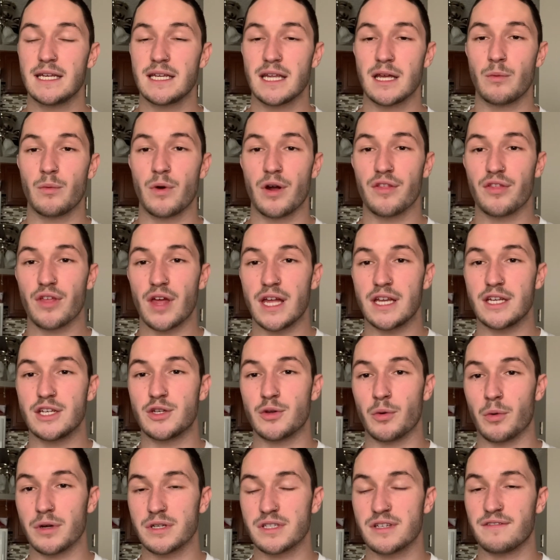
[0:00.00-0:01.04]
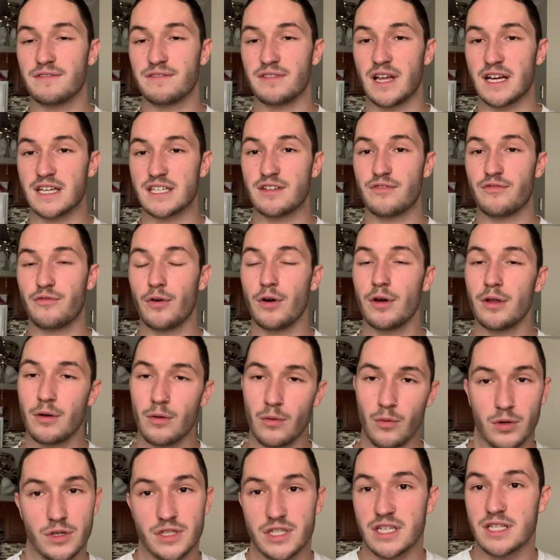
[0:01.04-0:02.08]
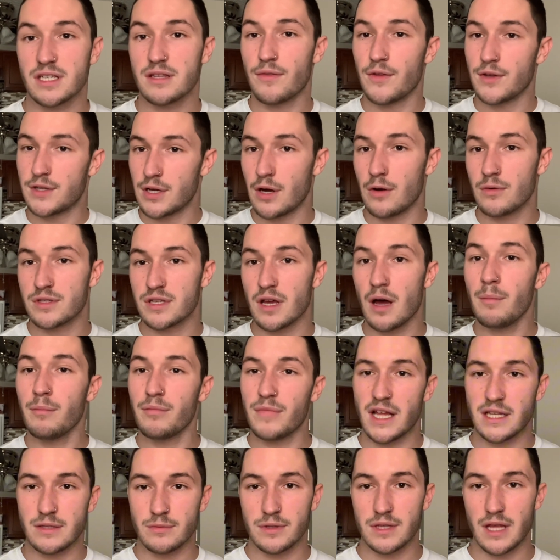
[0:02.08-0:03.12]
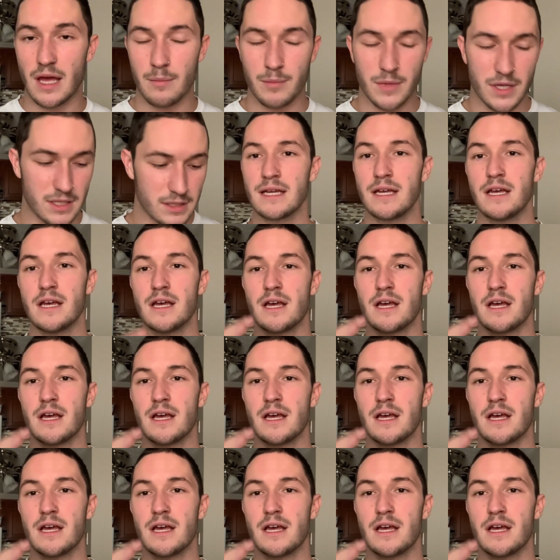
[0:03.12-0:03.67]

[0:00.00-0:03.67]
with a dorsiflexed foot, or just the toes up. That's what that means.